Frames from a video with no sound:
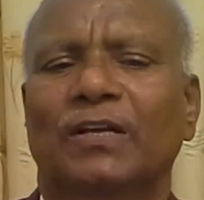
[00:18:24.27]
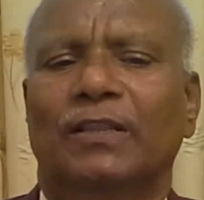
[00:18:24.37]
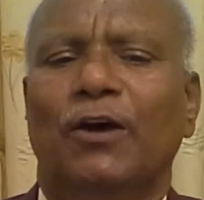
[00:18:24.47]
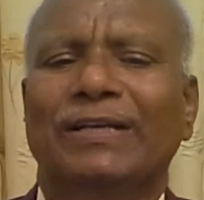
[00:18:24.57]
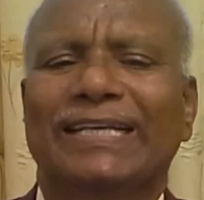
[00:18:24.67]

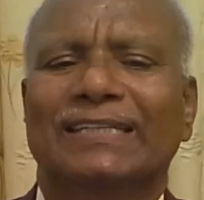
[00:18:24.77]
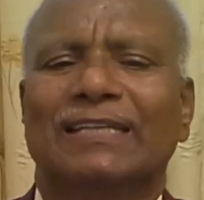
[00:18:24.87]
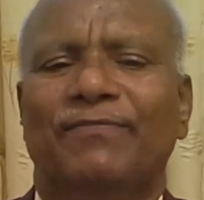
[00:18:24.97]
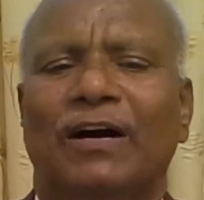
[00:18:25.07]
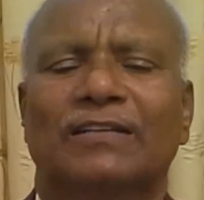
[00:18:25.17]
Now in
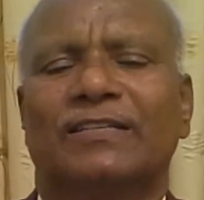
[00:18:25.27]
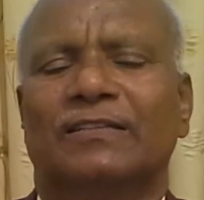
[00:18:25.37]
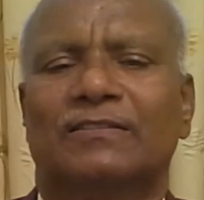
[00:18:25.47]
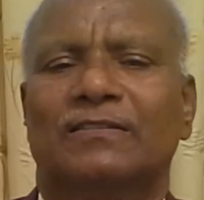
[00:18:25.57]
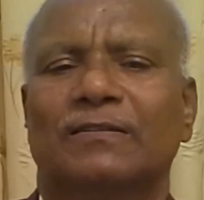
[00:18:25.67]
case of
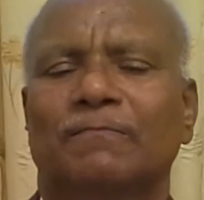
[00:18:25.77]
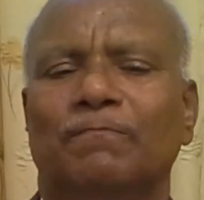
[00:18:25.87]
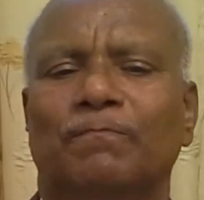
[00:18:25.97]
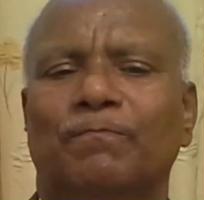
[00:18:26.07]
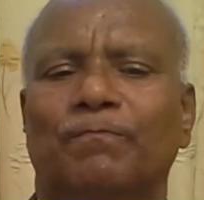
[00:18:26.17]
horses,
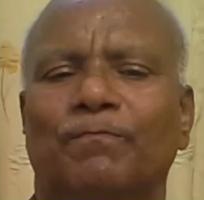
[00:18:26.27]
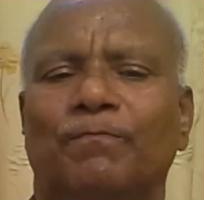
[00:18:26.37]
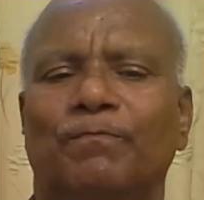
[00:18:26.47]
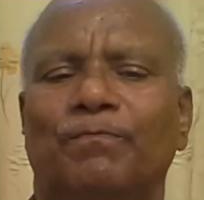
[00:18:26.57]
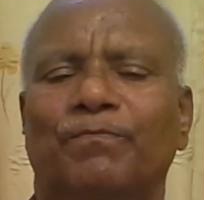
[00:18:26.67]

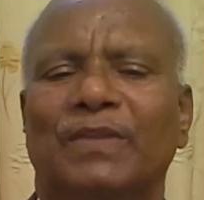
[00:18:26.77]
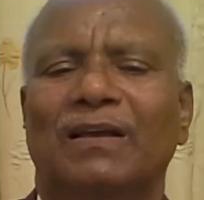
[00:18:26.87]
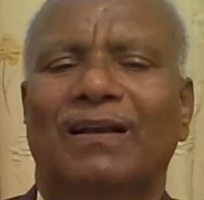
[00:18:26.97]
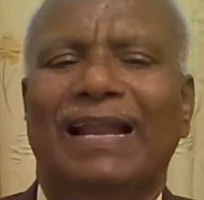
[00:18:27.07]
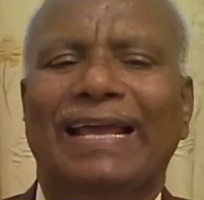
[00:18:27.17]

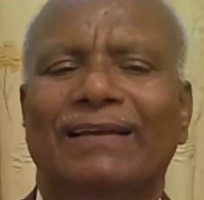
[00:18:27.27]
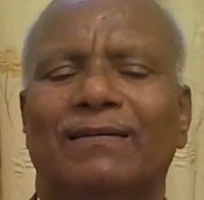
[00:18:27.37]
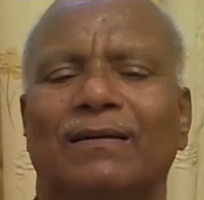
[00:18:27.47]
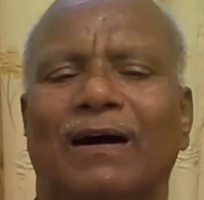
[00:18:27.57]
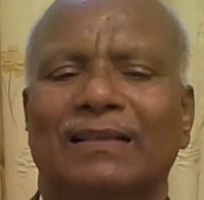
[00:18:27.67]

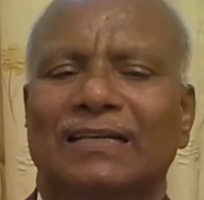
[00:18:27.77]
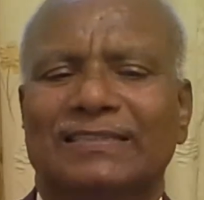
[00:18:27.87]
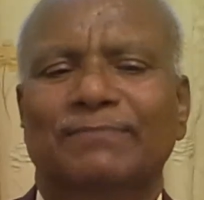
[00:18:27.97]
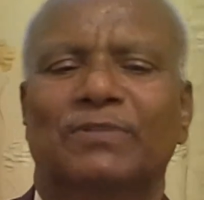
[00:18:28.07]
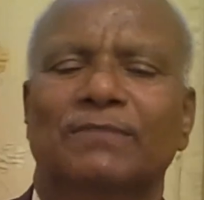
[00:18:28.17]
like other
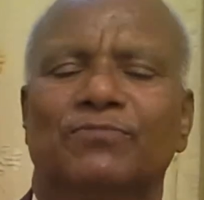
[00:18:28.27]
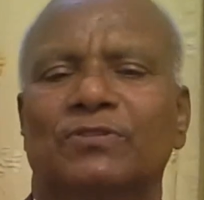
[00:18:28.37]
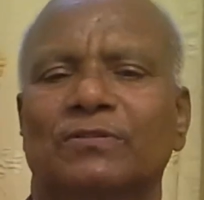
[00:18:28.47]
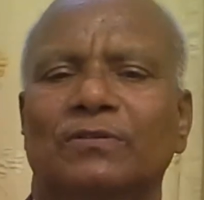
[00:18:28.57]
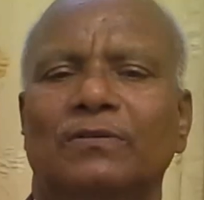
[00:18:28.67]

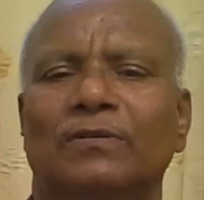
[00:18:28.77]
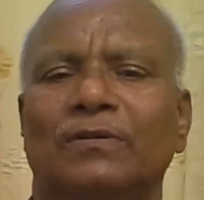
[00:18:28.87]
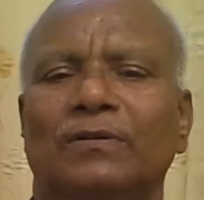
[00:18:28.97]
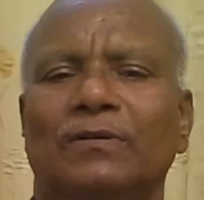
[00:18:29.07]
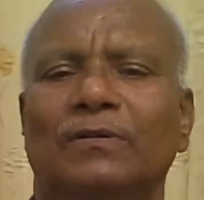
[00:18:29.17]
symptoms
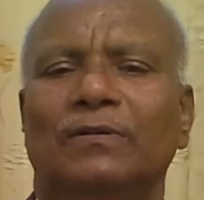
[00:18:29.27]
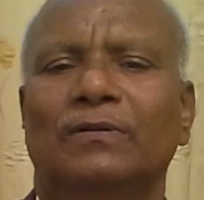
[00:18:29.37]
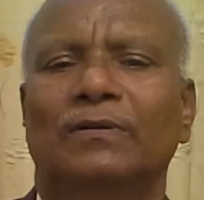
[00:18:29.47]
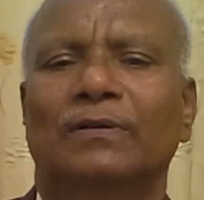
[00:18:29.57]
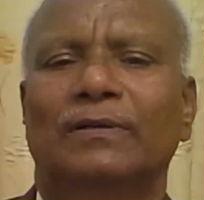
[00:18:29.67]

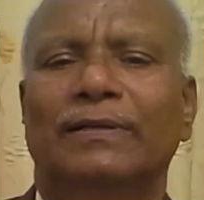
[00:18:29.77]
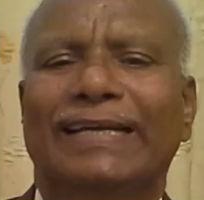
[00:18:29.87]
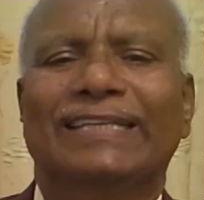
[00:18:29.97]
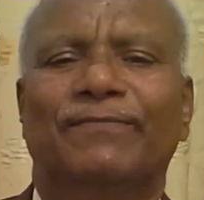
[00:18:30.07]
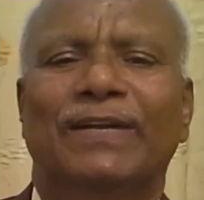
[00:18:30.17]

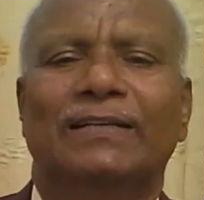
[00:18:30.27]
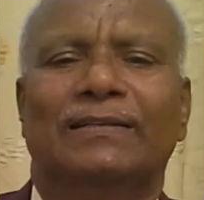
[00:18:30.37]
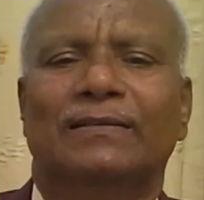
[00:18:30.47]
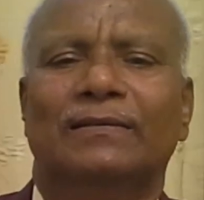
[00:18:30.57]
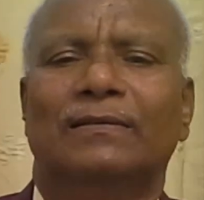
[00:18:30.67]
in
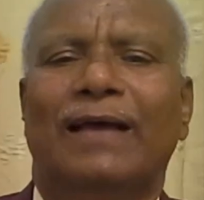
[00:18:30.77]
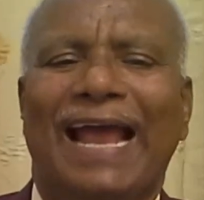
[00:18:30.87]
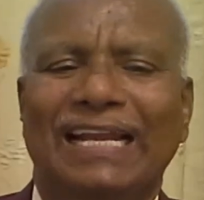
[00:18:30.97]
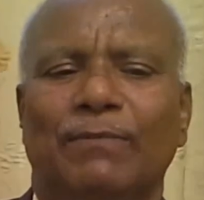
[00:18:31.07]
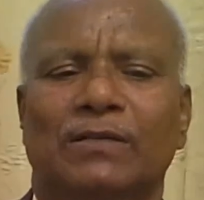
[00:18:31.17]
different
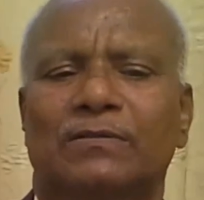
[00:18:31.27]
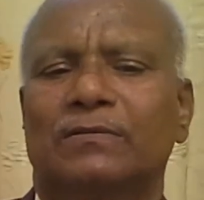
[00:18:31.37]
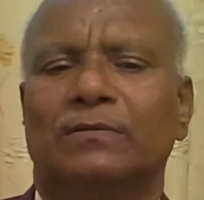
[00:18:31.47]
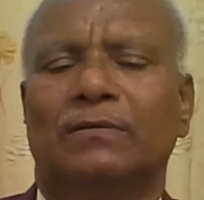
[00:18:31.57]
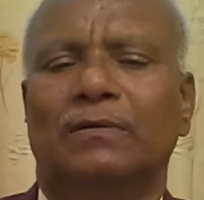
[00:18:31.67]
animals,